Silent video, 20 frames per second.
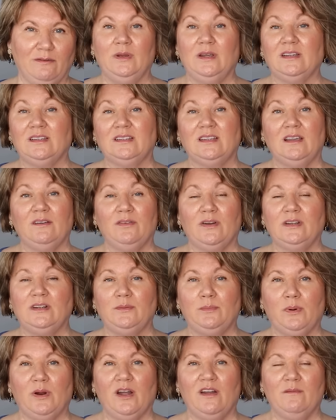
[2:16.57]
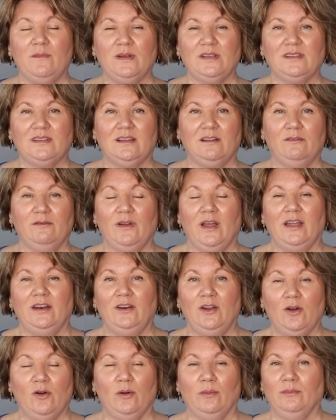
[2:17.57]
Because if I deprive myself, I
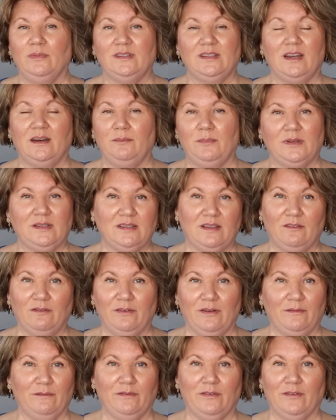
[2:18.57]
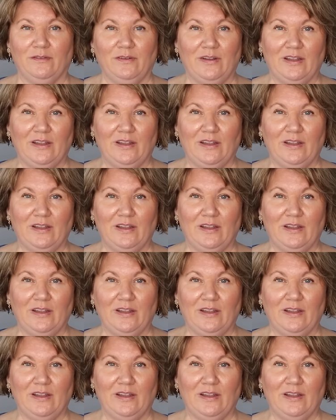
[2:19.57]
know I'm setting myself up for